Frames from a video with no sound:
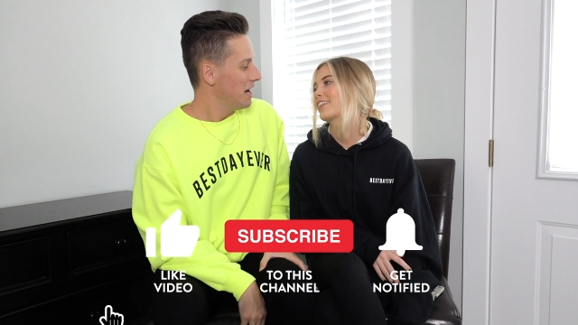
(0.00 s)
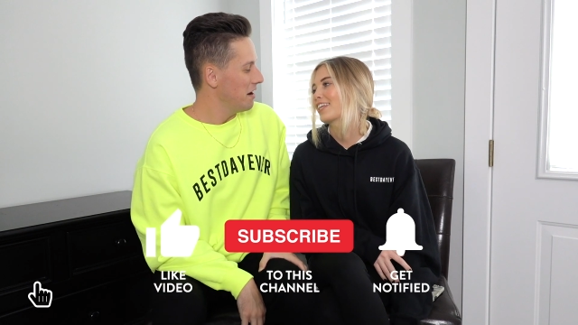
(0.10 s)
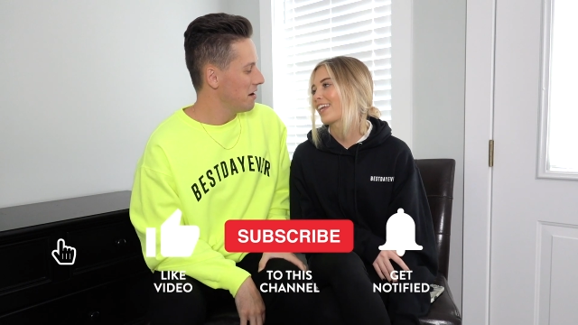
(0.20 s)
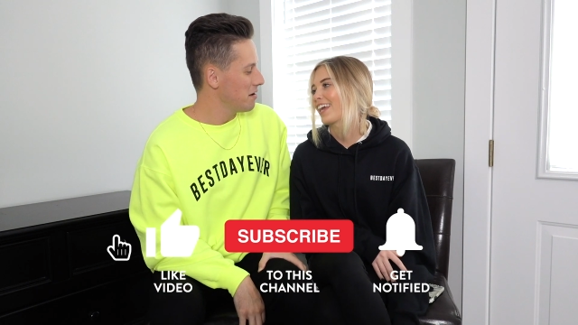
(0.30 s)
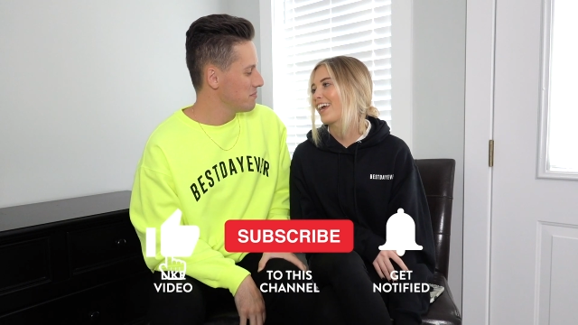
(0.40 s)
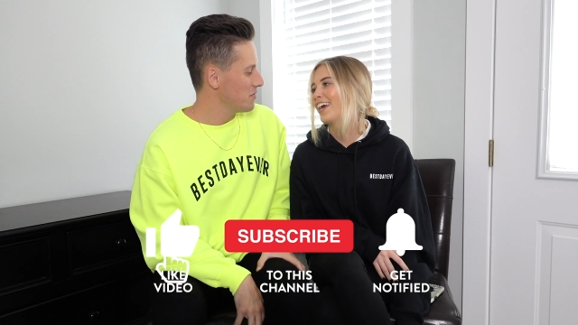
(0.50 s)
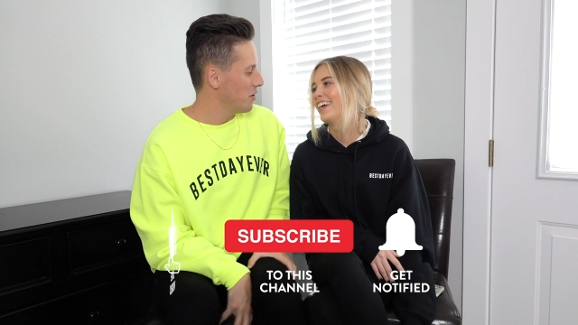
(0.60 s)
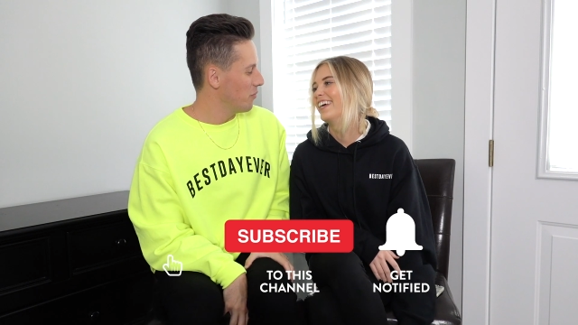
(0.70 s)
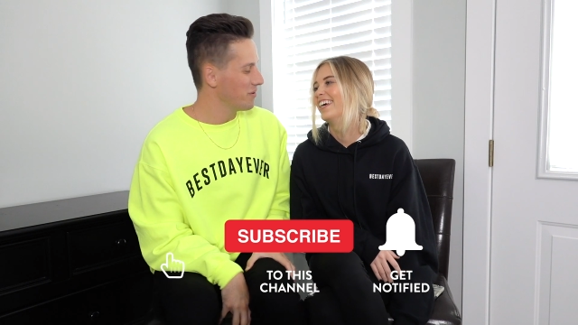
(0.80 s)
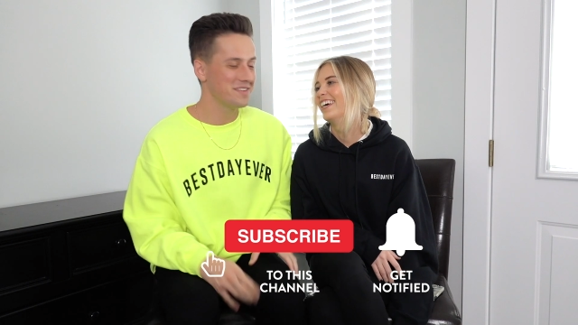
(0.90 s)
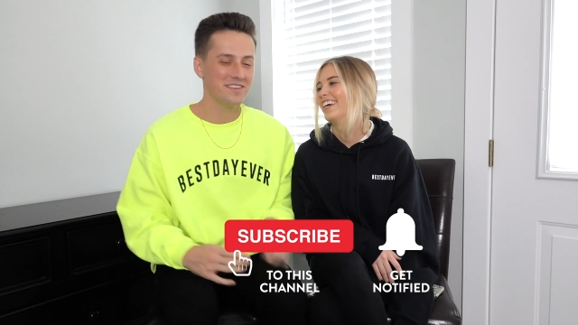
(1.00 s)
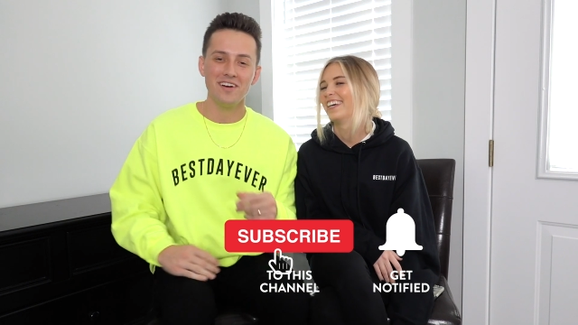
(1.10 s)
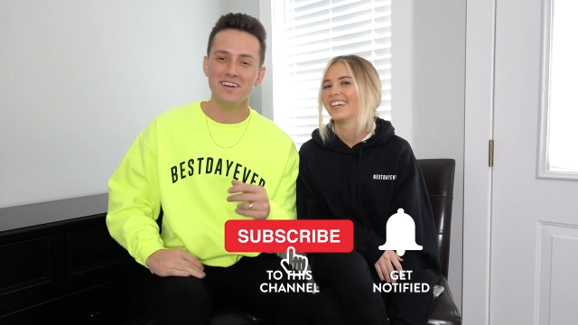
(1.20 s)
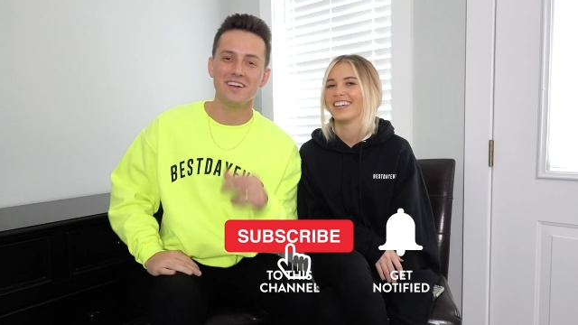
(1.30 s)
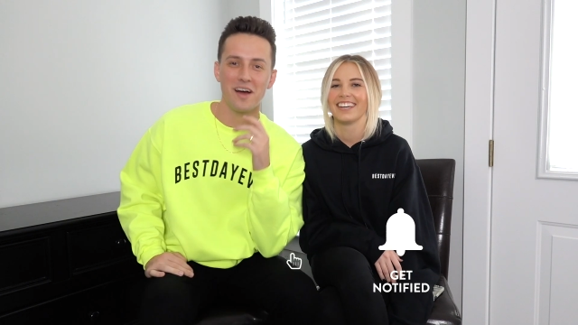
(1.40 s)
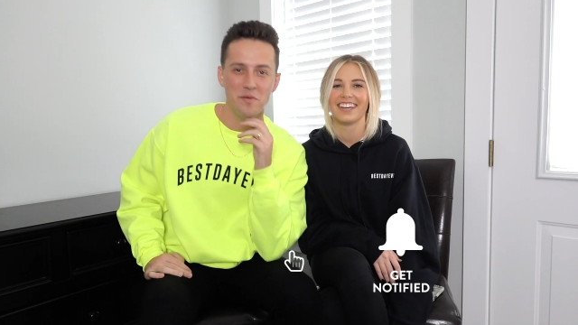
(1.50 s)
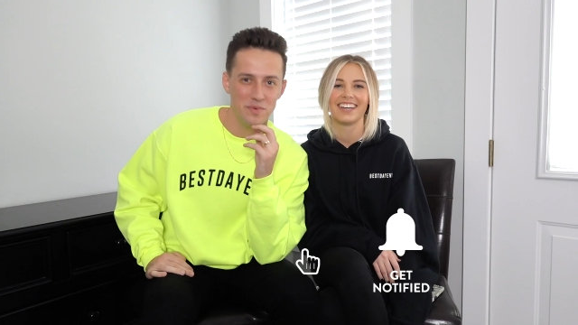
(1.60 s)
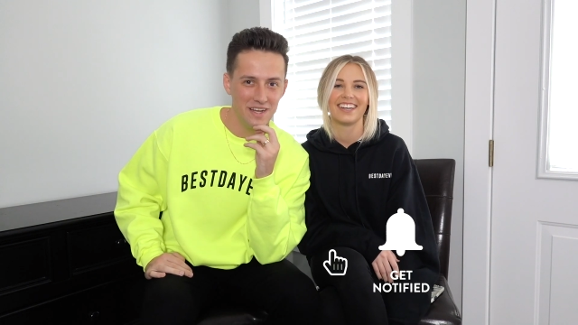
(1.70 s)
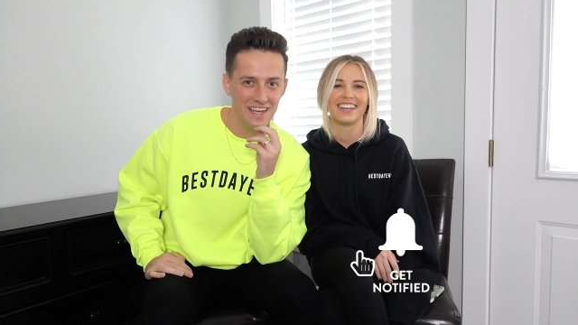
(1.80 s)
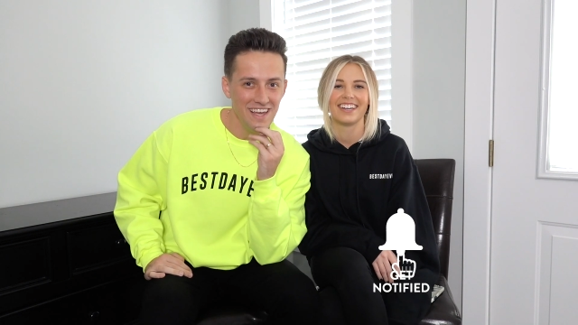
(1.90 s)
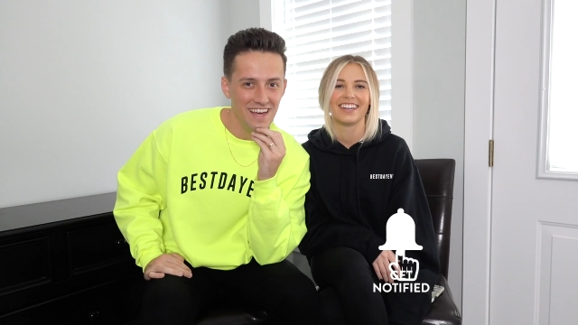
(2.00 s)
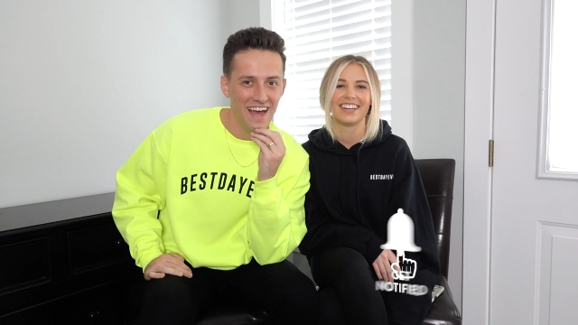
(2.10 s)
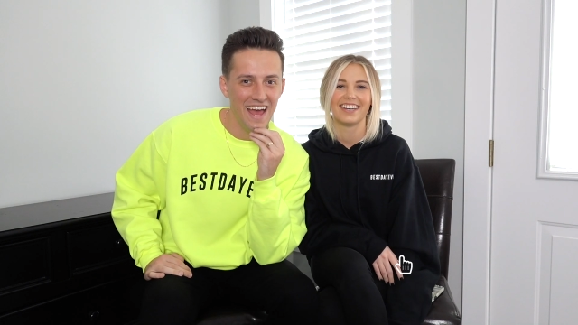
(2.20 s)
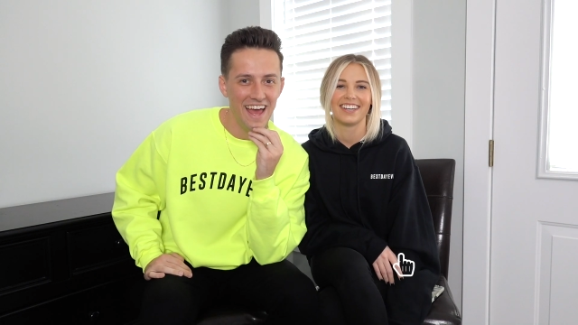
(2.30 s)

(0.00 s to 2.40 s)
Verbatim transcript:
Speaker 1: Um, we started a company